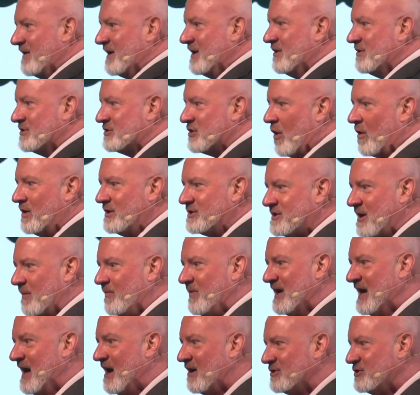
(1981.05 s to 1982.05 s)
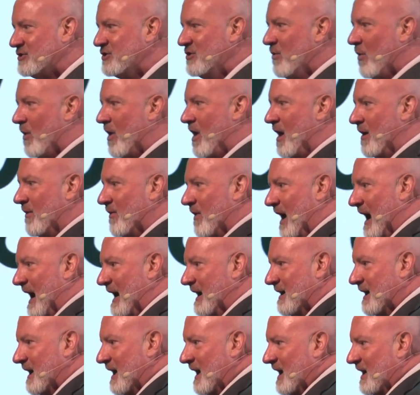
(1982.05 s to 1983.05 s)
there's always something else you want,
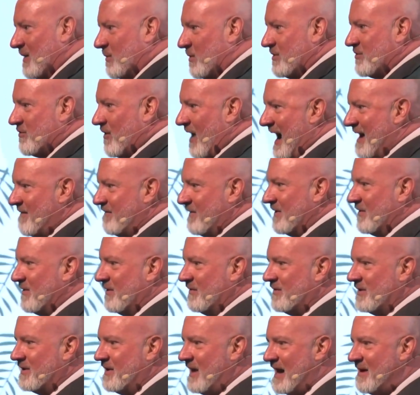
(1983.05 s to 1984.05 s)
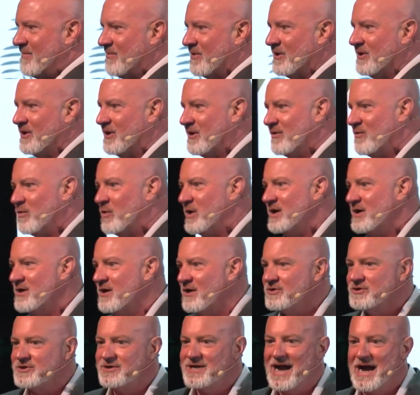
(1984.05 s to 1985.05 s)
right? We're driving through the neighborhood,
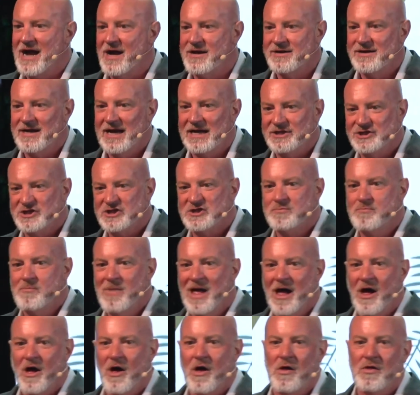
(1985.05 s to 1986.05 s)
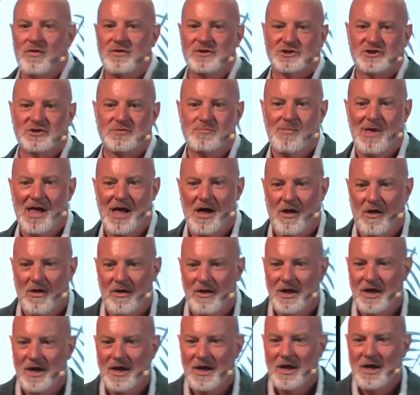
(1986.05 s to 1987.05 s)
windows down, and I smell the
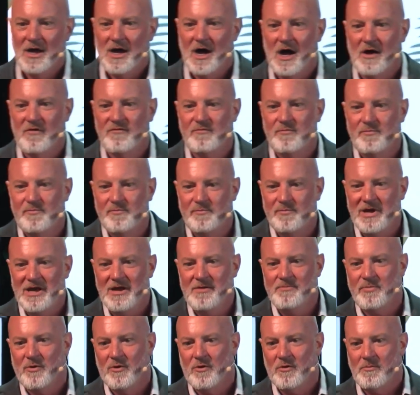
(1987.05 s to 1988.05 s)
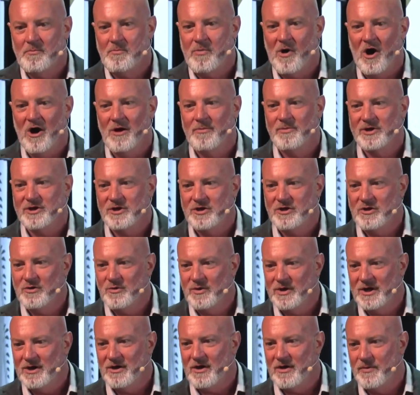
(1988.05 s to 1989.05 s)
smell of people
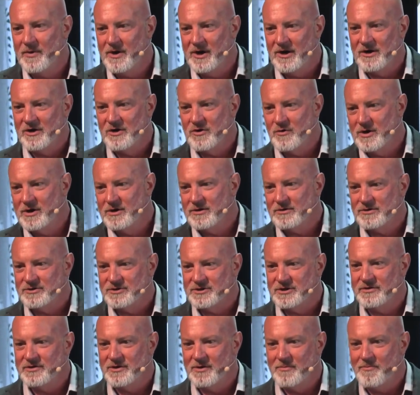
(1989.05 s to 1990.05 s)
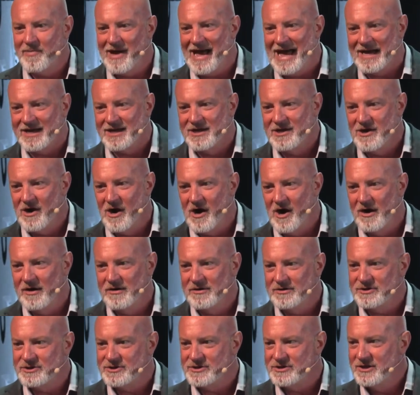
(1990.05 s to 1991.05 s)
barbecuing on their grills in their
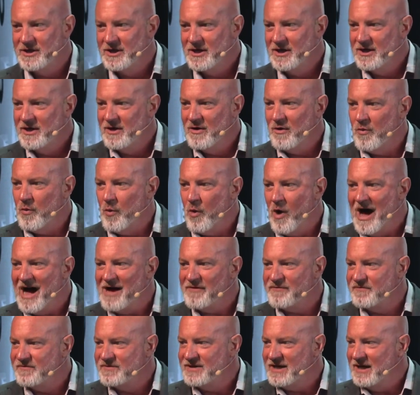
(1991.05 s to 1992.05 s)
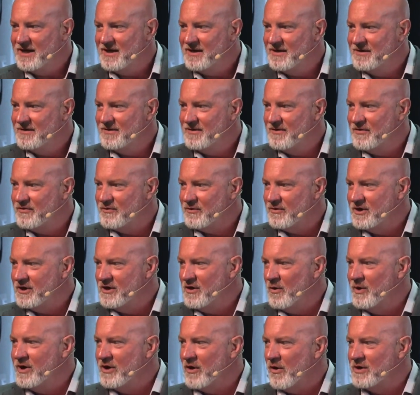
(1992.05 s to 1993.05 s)
backyards, wafting through. You know,
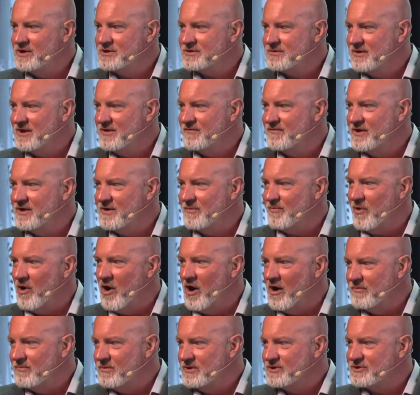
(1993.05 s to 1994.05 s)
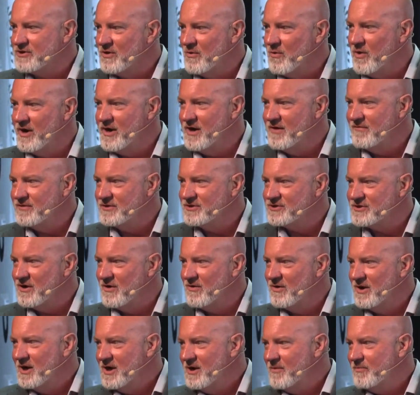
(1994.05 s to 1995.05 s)
we'd always lived in apartments or whatever,
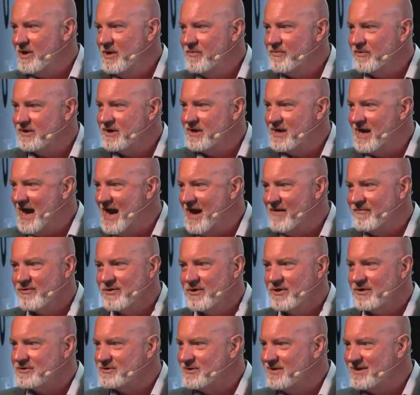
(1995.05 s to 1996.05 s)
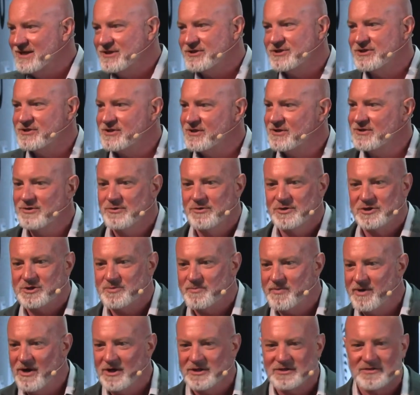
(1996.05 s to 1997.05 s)
so people didn't have grills. This is a new
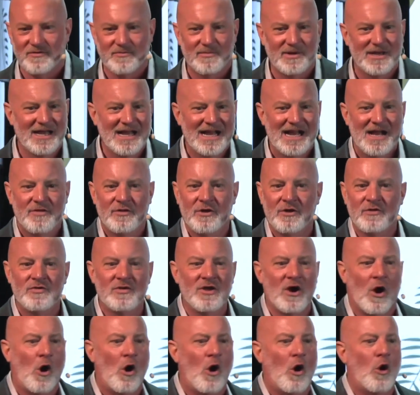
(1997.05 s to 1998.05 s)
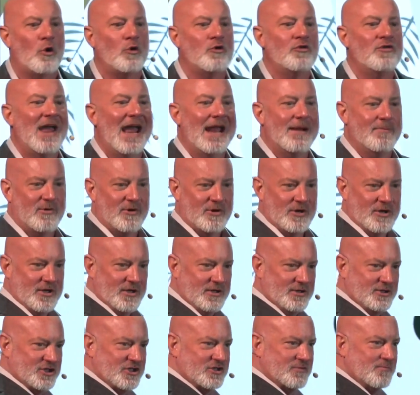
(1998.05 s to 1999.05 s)
experience to me. The whole
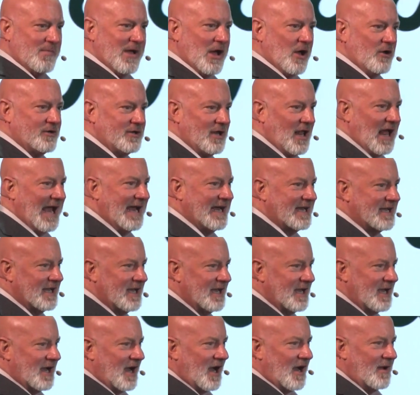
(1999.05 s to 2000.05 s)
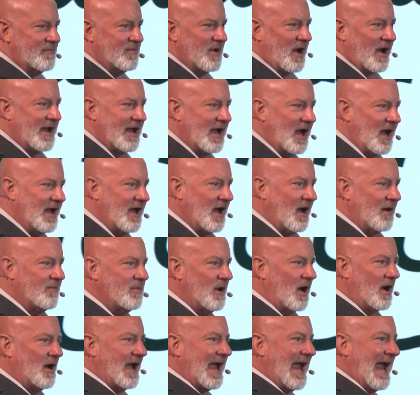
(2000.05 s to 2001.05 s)
neighborhood smelled like
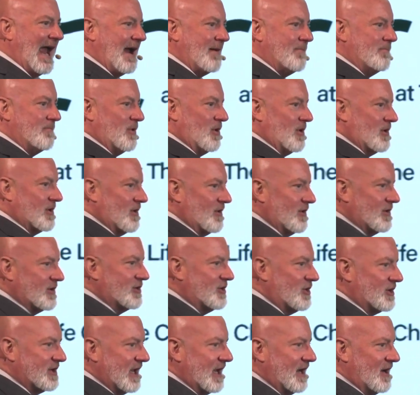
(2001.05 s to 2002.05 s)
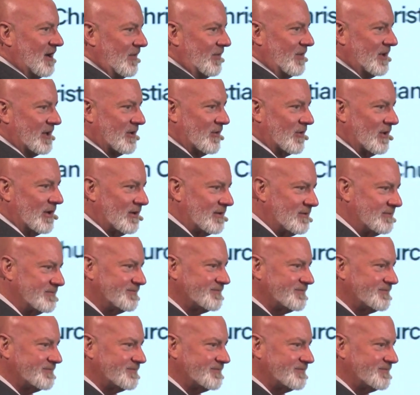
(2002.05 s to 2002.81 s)
a hamburger cooking on the grill.